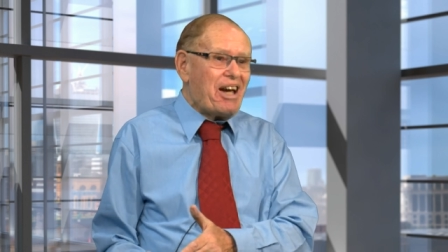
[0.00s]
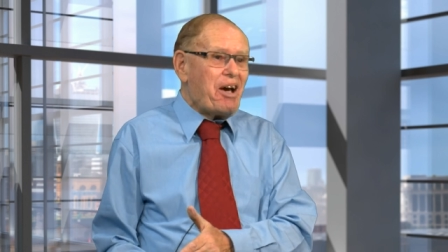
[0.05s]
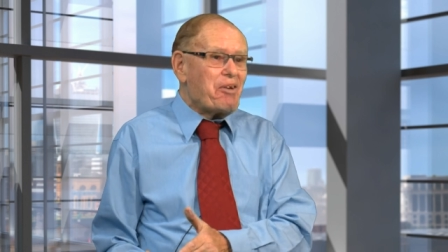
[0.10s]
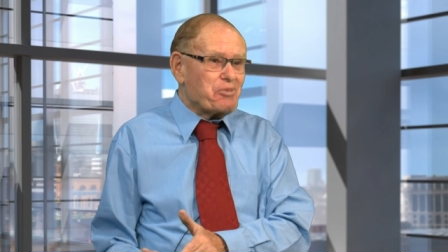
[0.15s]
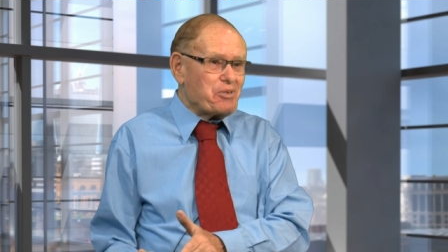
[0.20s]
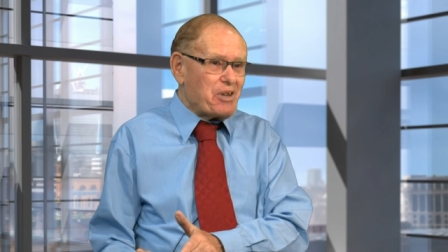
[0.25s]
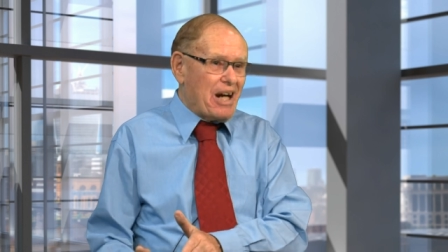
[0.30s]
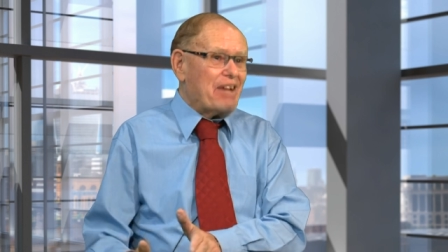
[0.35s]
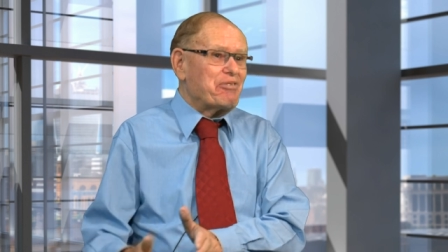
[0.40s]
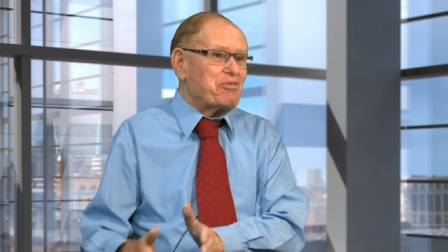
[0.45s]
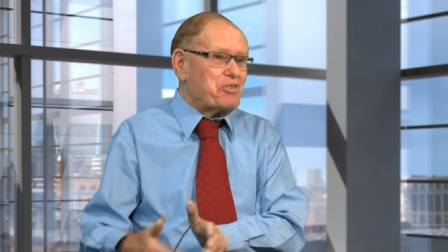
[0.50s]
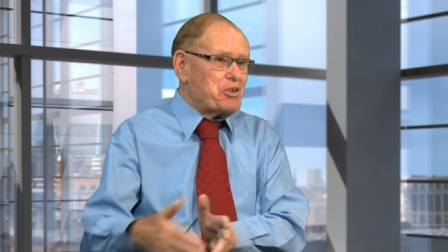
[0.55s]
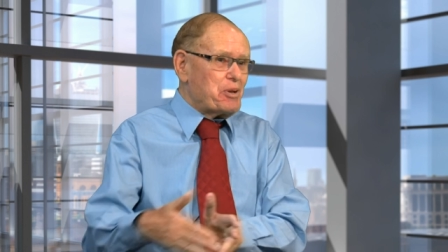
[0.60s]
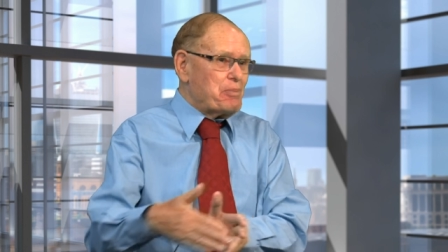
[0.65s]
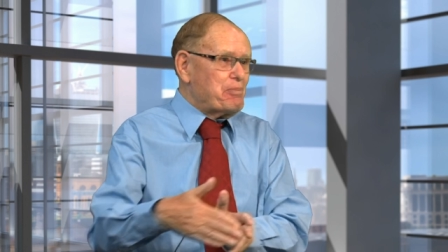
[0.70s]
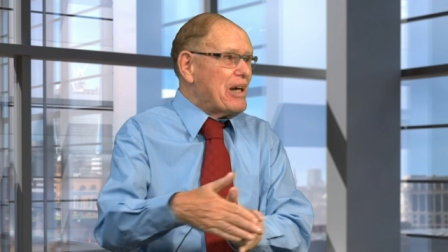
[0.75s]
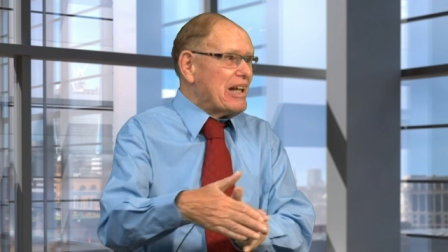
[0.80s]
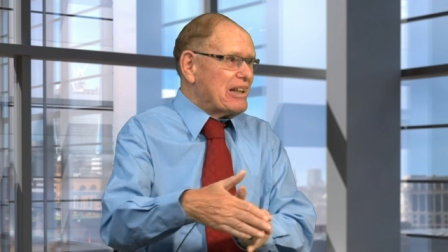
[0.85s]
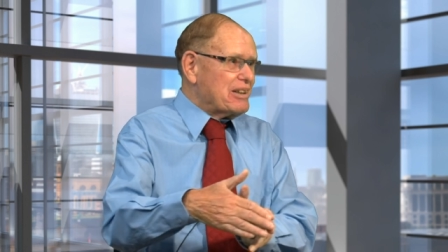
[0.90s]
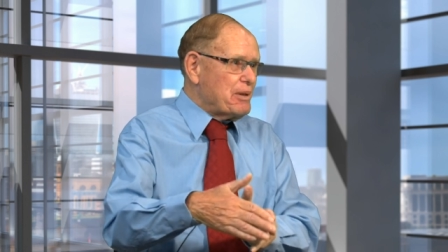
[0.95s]
round to
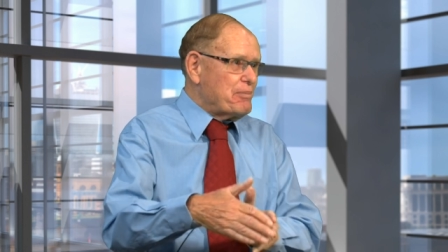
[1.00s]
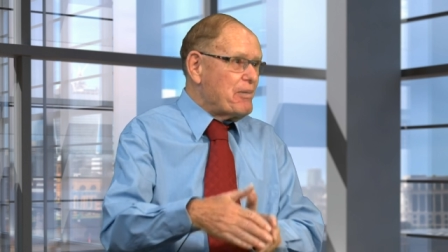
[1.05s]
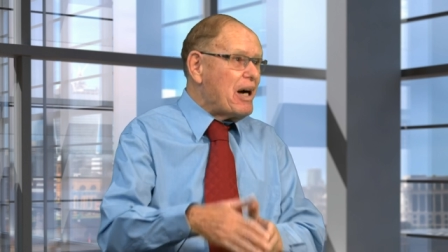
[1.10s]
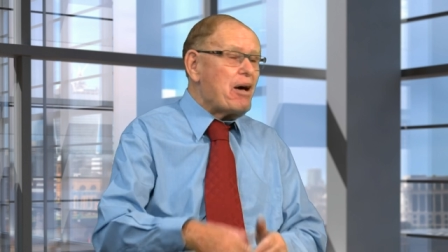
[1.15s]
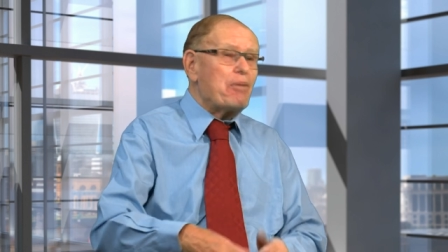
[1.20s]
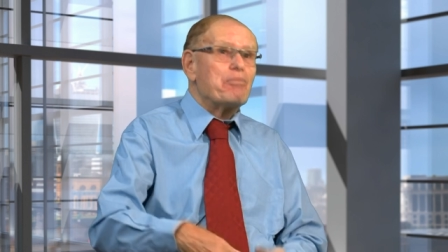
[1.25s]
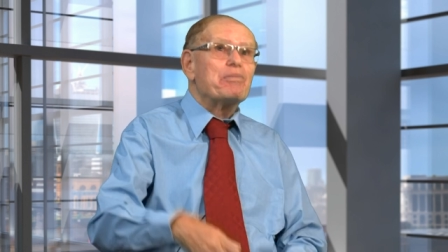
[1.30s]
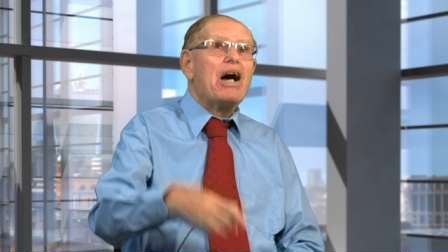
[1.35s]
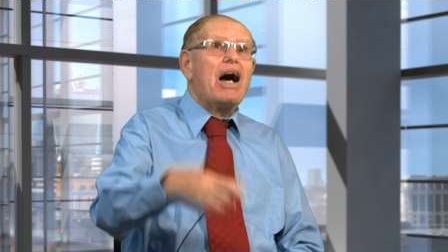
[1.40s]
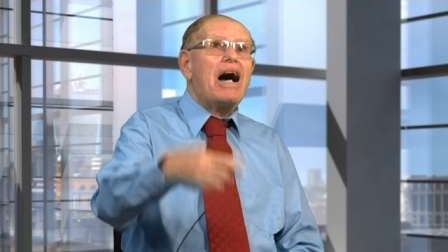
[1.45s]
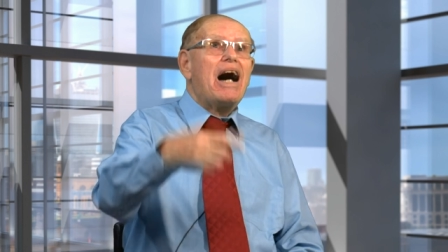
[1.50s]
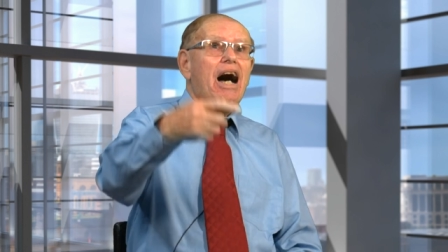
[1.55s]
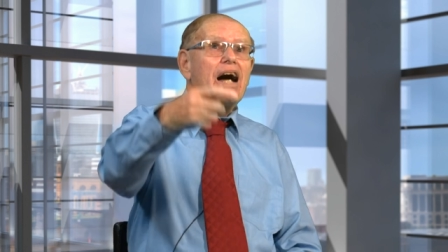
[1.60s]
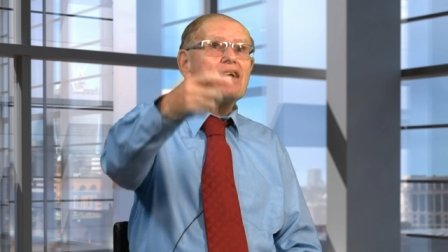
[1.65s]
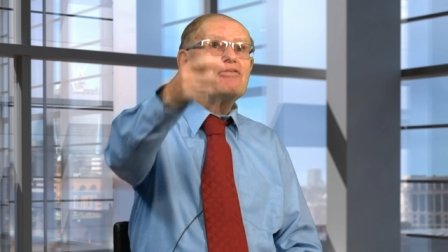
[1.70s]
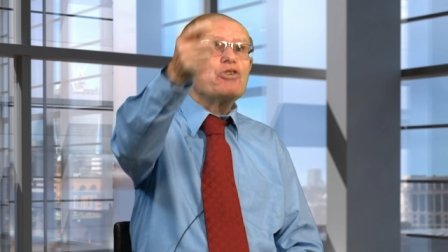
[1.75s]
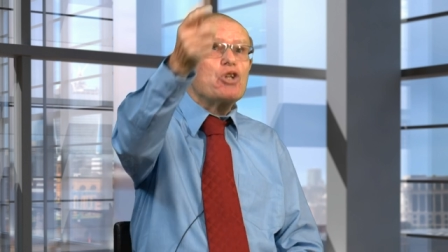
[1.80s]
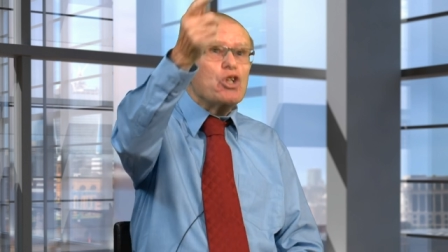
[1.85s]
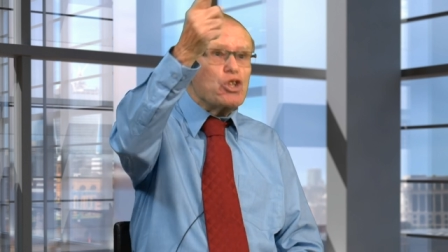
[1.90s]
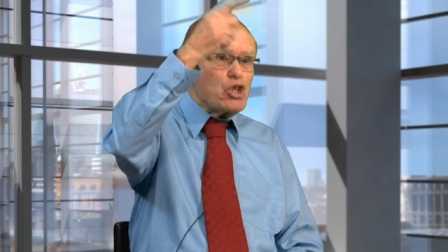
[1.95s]
pick them up
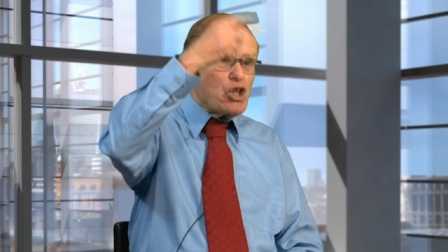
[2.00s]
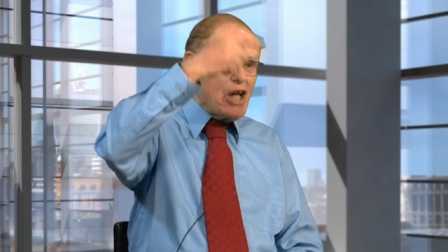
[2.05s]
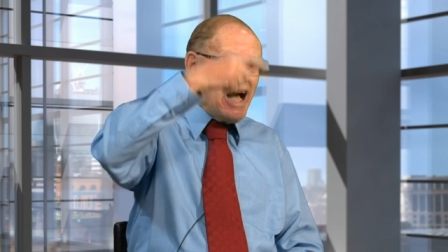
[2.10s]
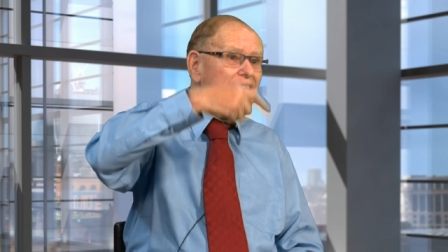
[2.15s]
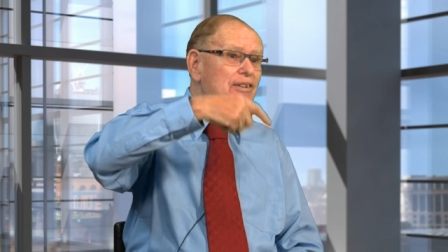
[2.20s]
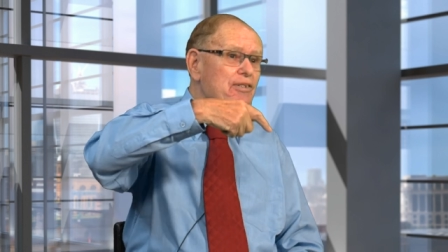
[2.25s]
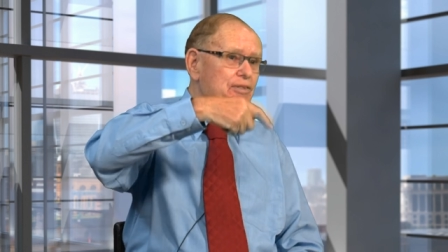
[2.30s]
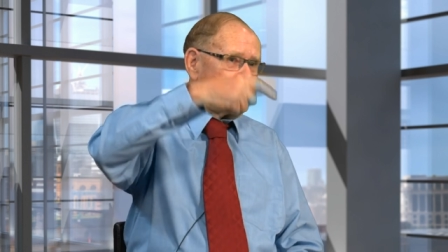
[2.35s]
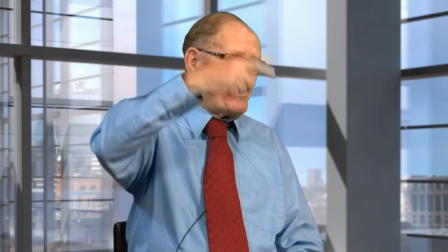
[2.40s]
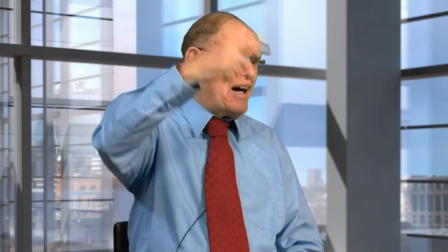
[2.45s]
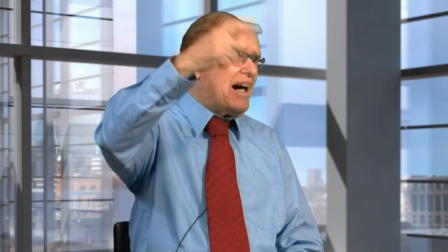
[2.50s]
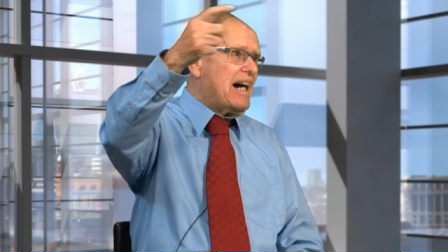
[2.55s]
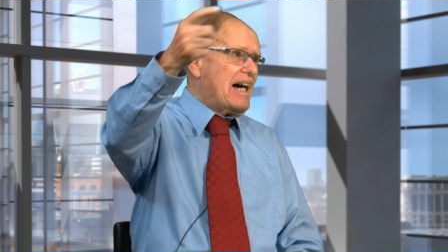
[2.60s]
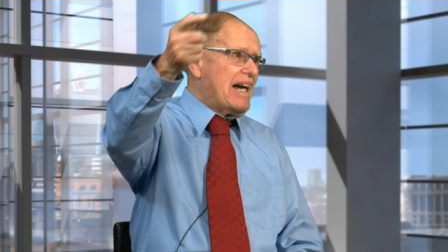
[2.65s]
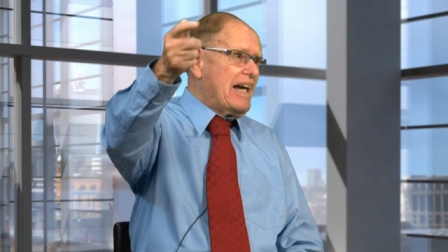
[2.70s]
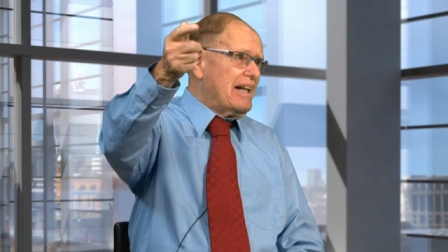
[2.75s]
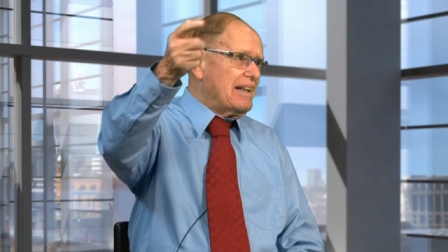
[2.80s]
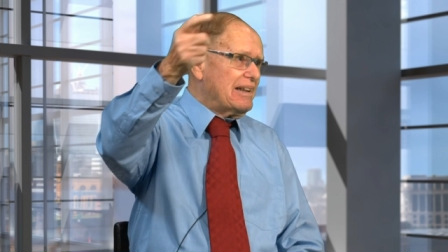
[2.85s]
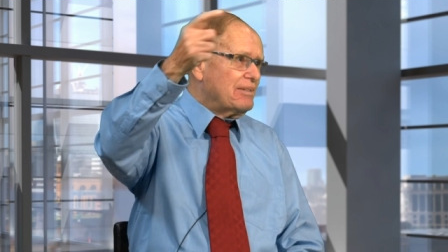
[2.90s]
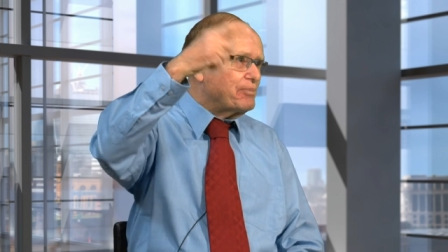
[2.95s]
under shell
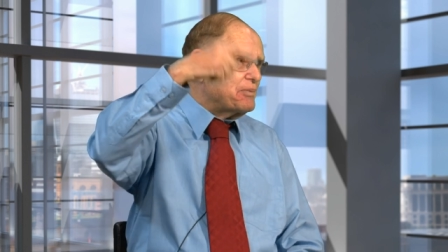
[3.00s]
fire.